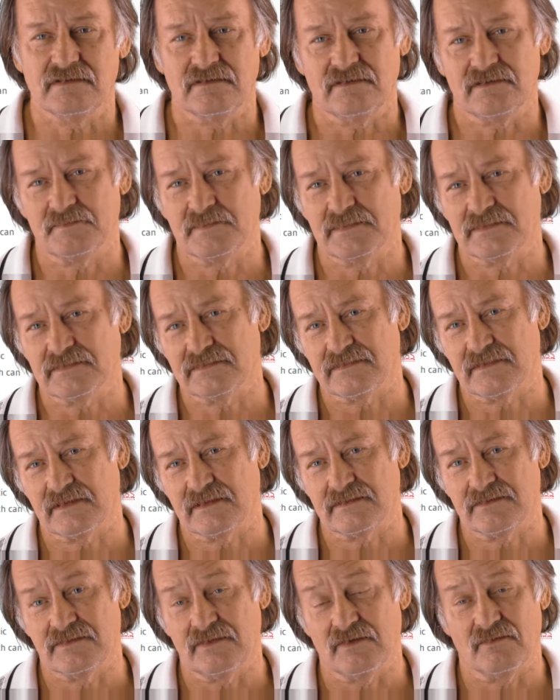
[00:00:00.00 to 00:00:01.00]
element
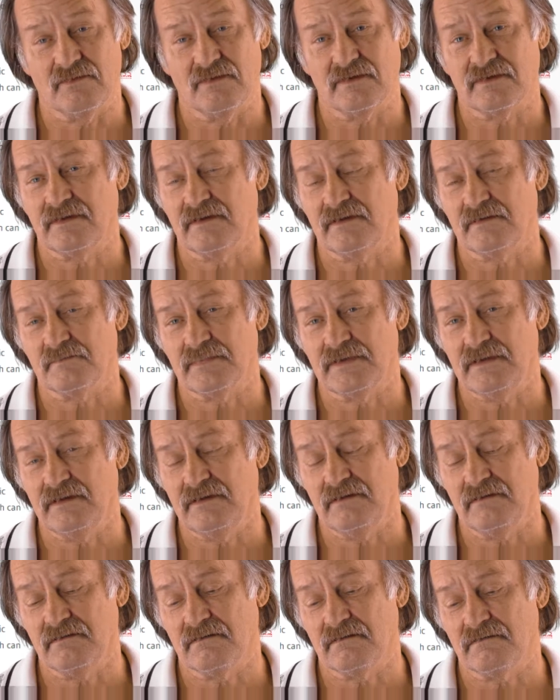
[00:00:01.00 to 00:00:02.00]
that it can
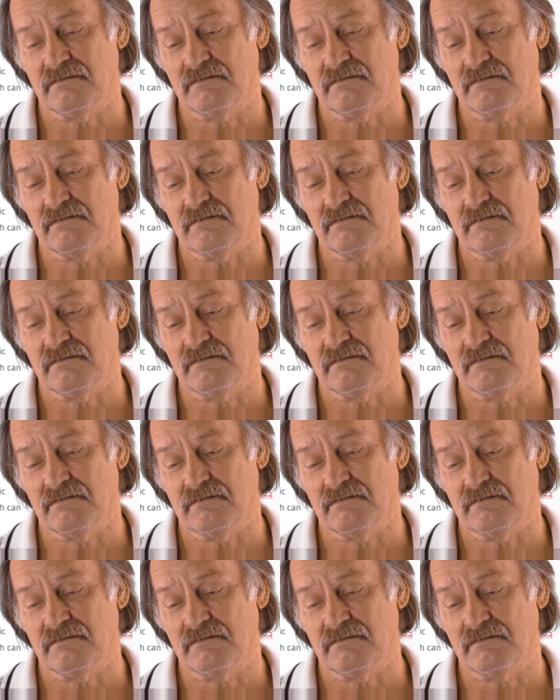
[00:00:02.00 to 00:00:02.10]
be